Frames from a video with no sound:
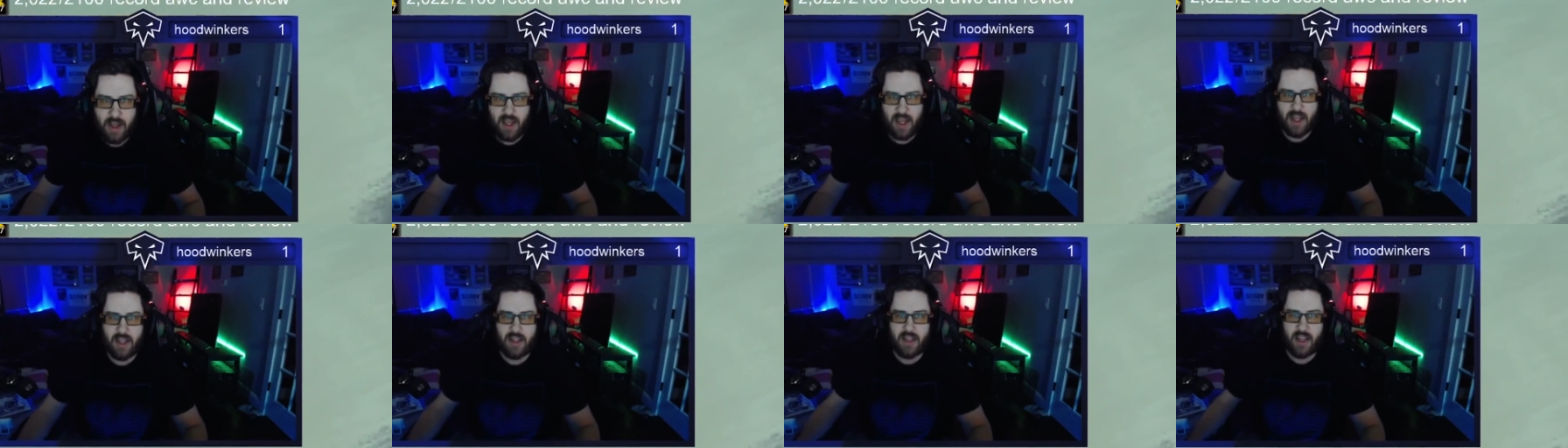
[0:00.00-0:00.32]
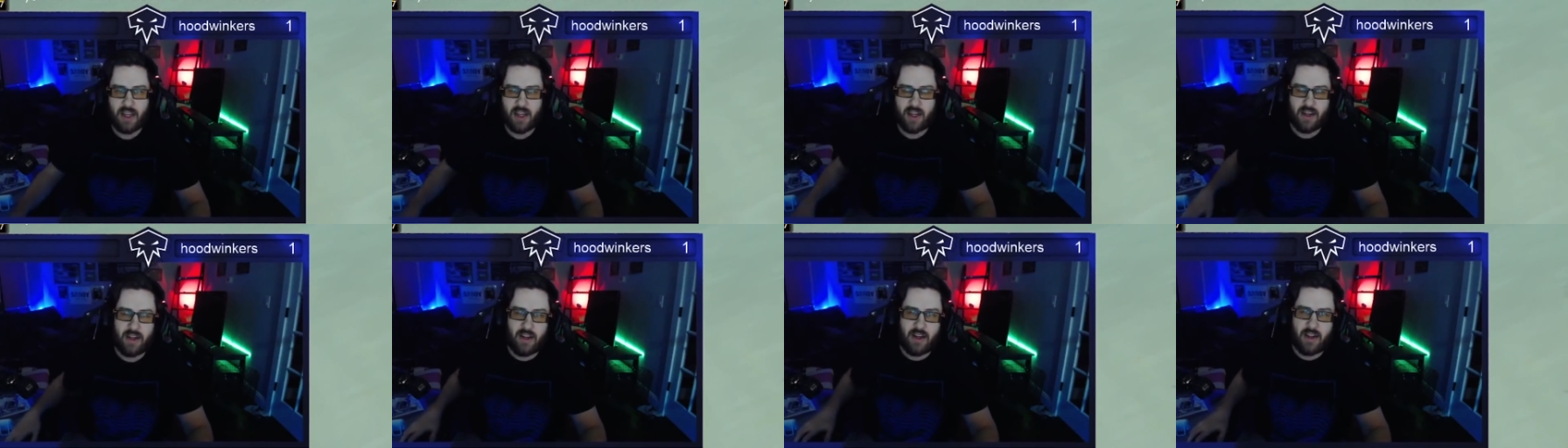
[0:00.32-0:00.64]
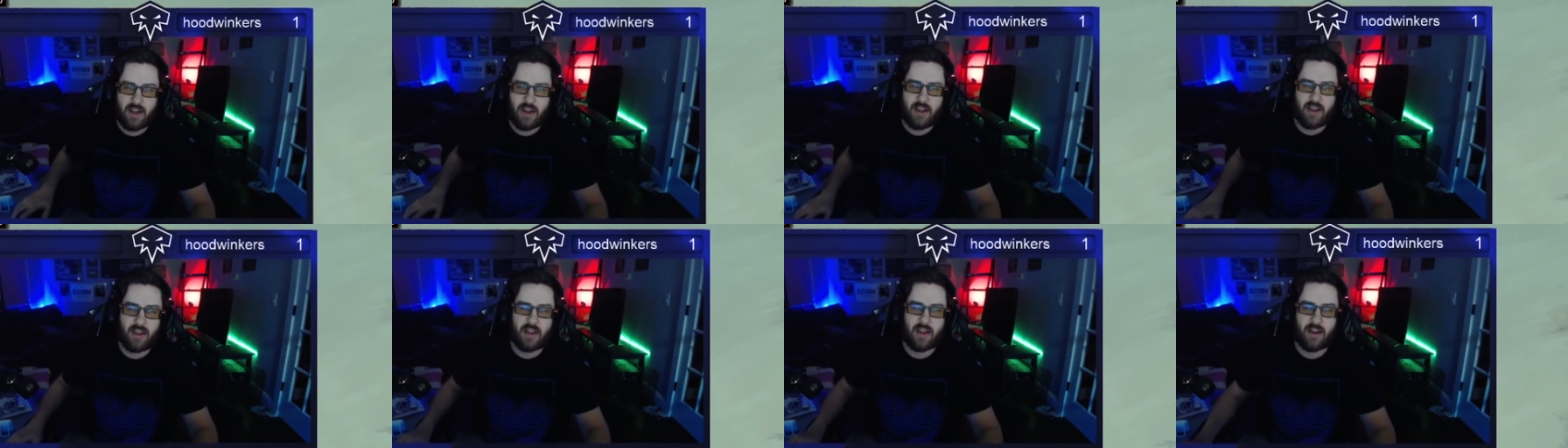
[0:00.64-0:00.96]
And then,
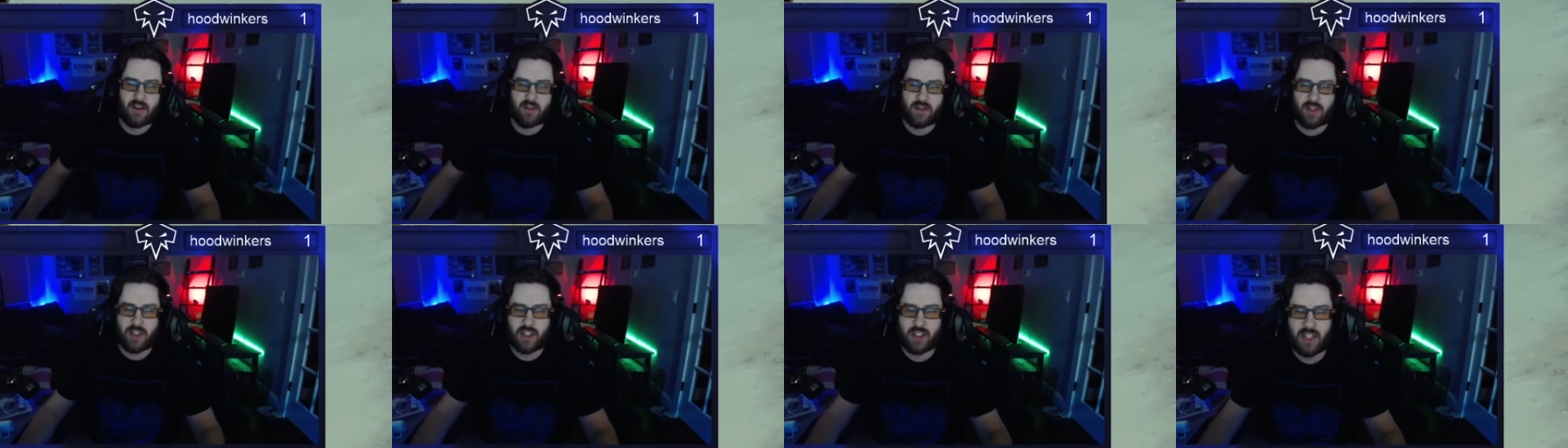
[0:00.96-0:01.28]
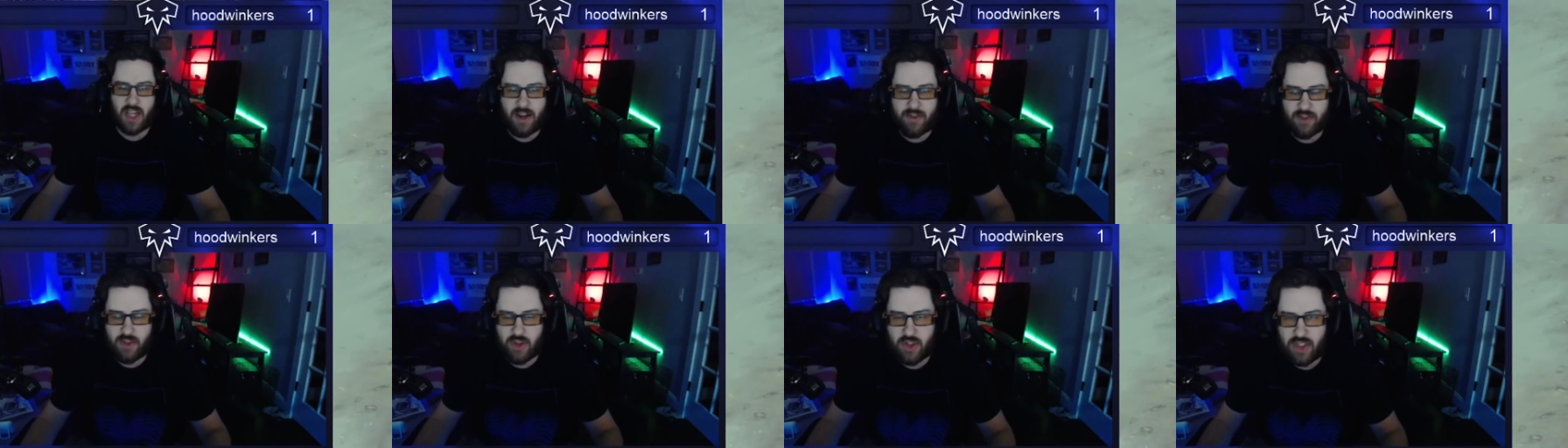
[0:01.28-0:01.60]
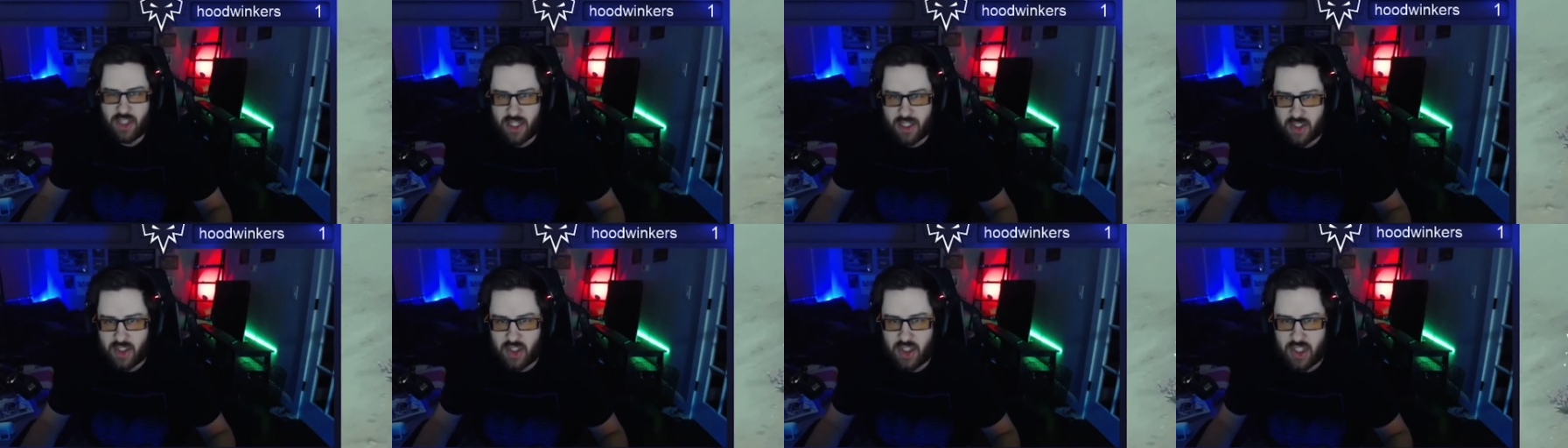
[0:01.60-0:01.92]
you know, just after he
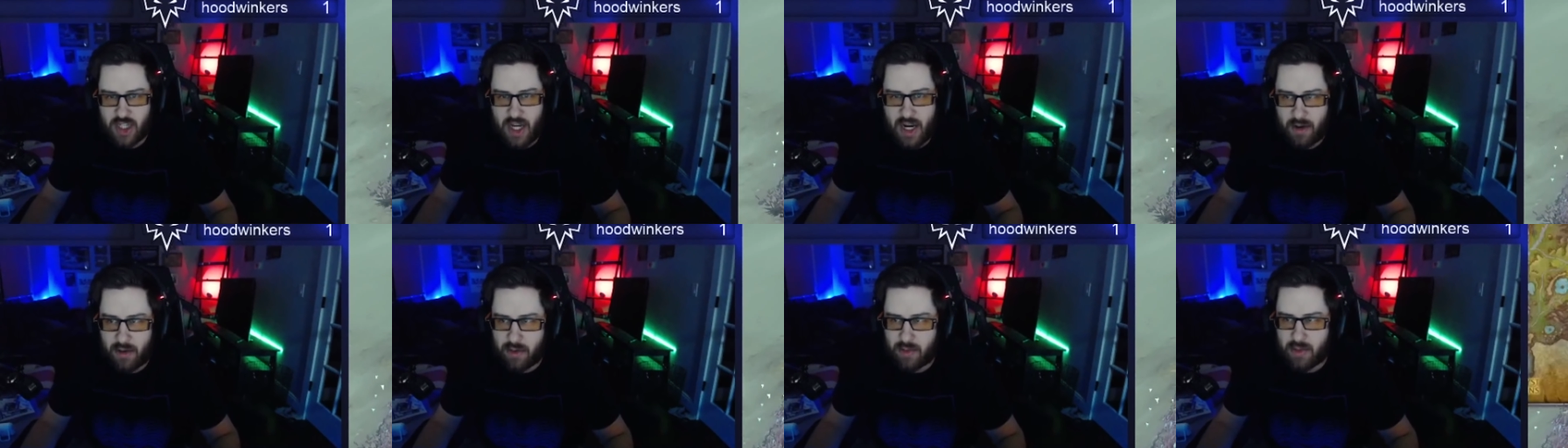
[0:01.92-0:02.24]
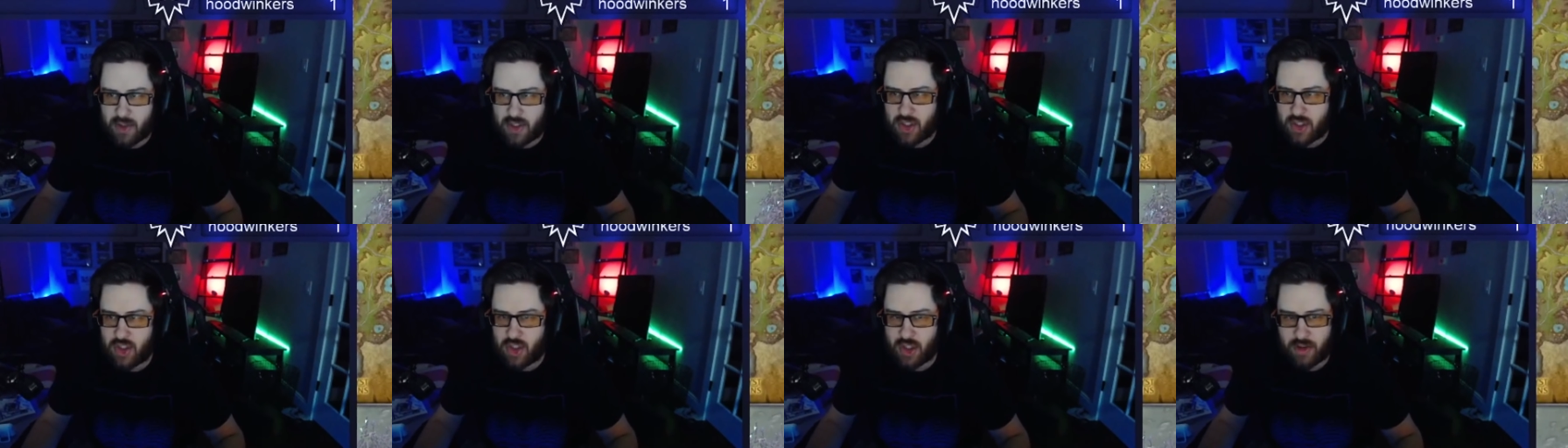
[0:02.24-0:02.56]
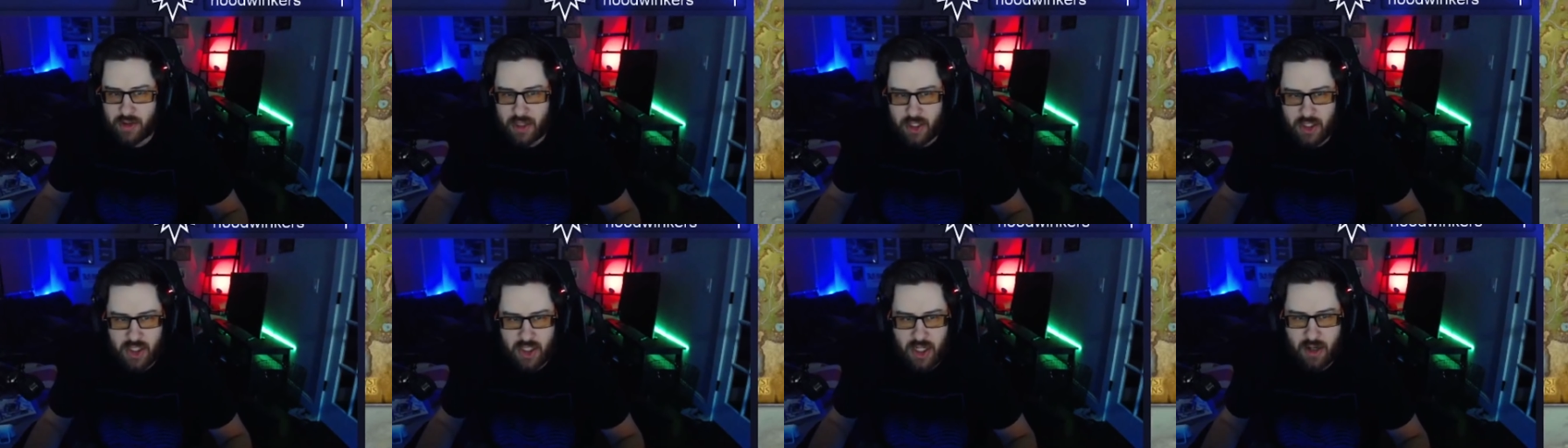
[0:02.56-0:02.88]
takes a shower, he wasn't sure
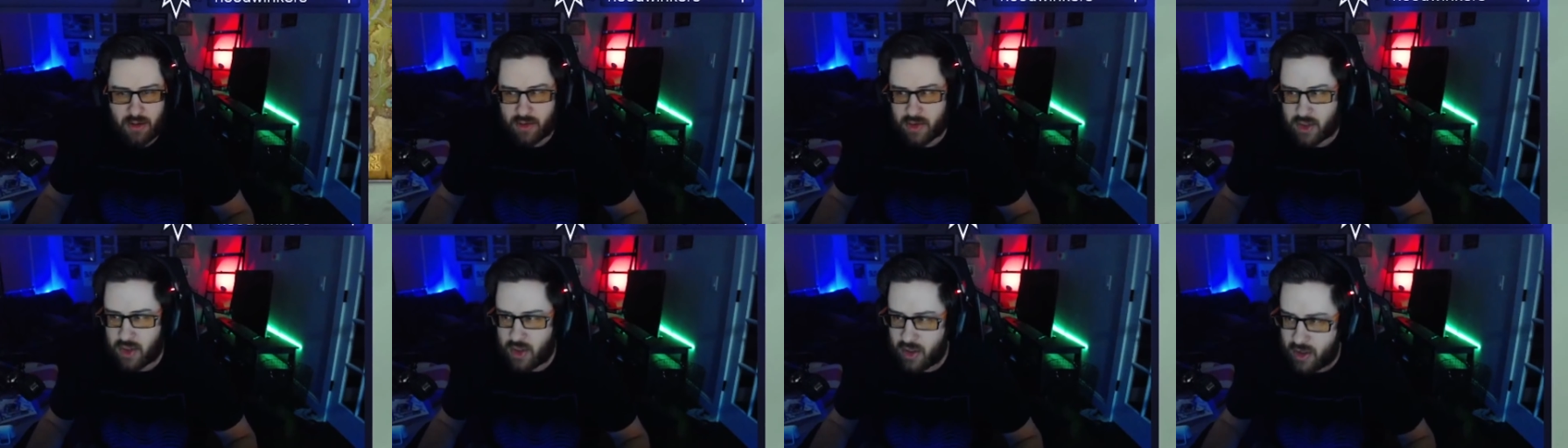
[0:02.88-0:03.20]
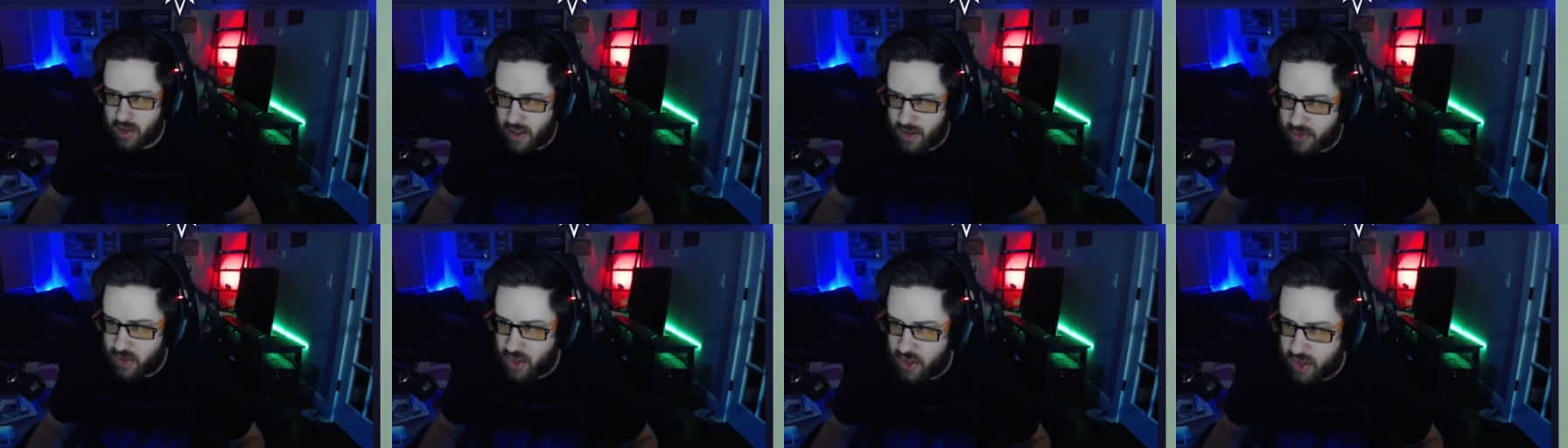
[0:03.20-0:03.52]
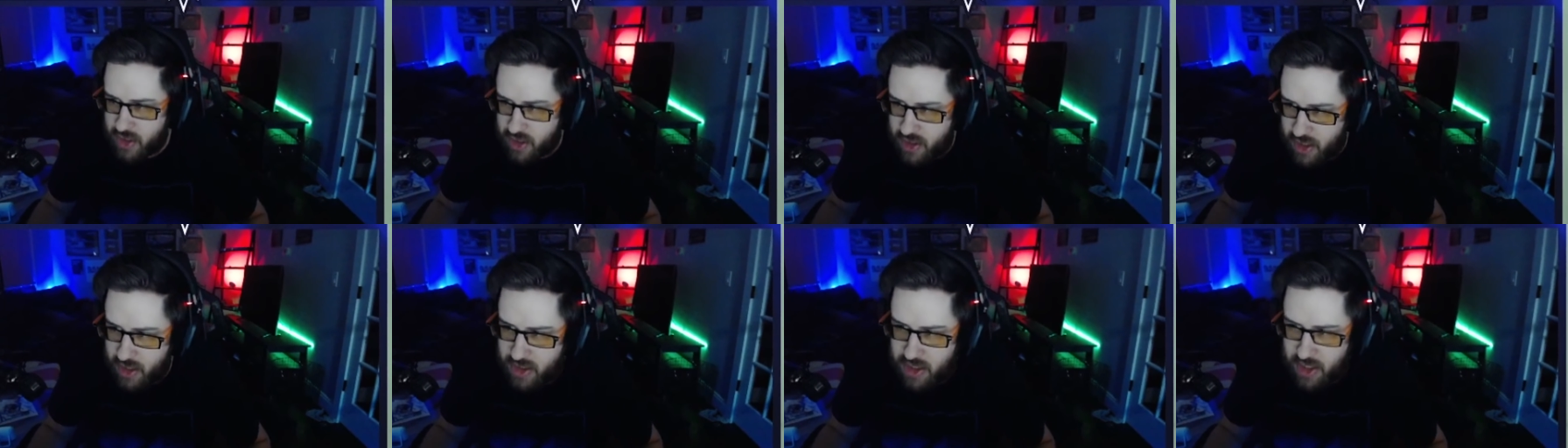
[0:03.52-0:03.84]
if that shower was good enough, so then
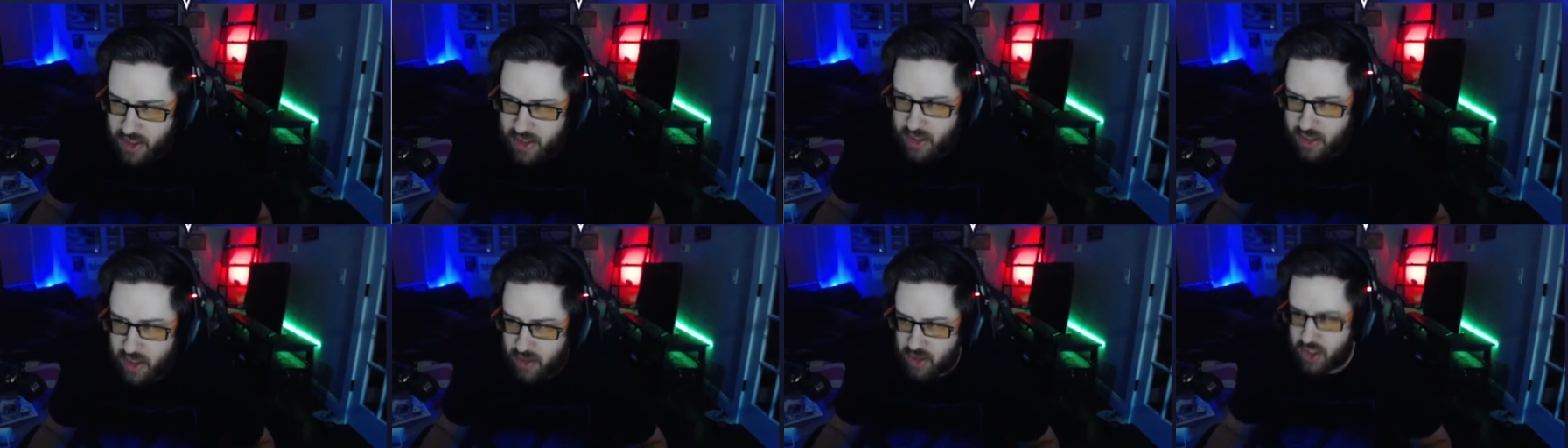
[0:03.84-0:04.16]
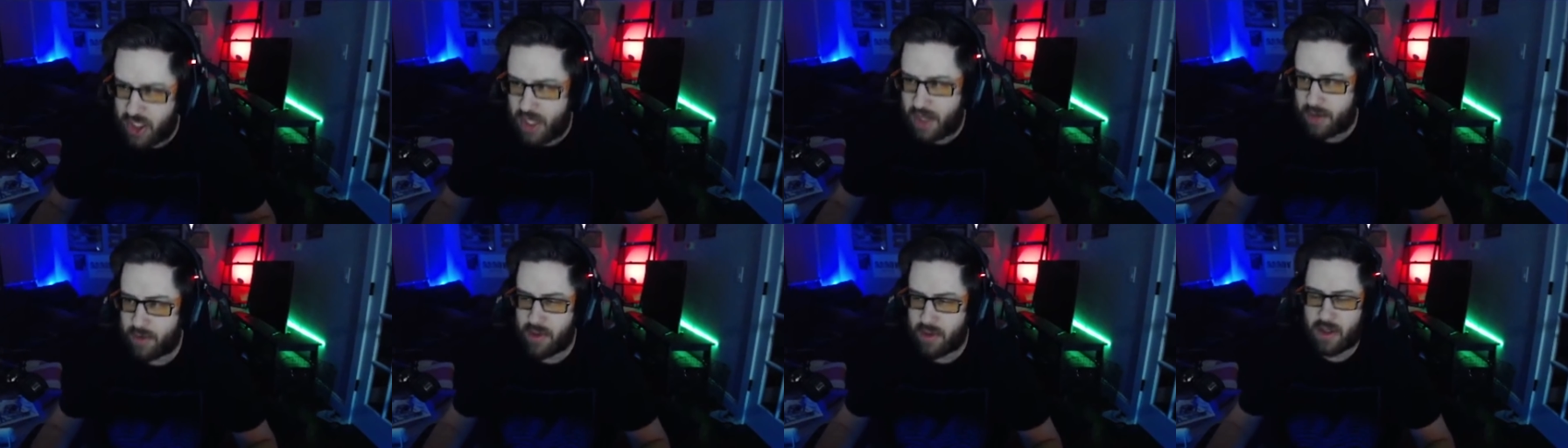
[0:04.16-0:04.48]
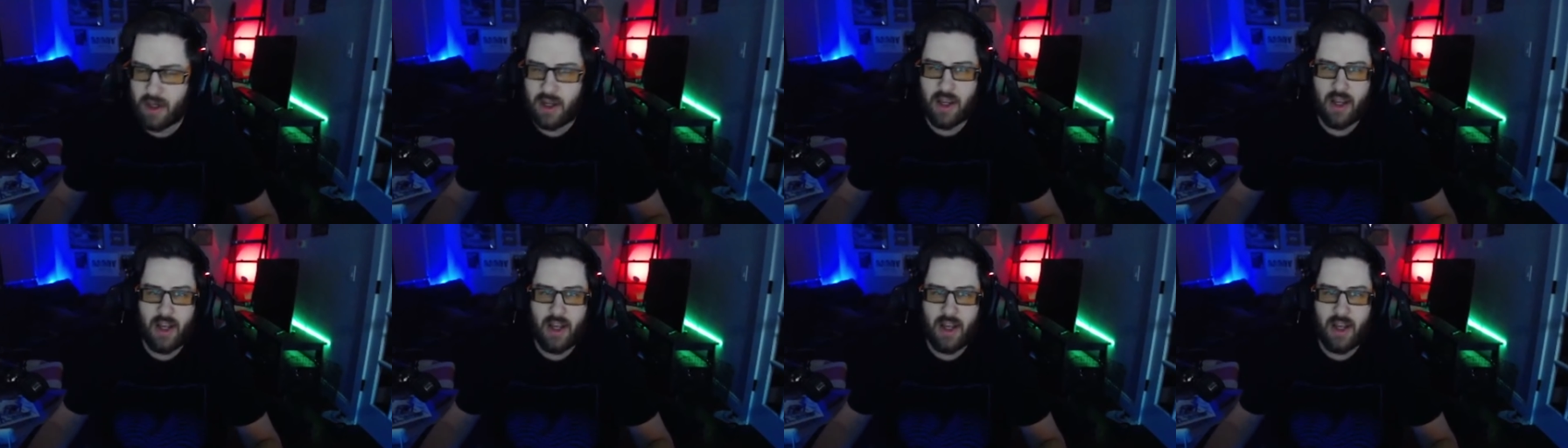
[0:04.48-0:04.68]
he's got to take another shower.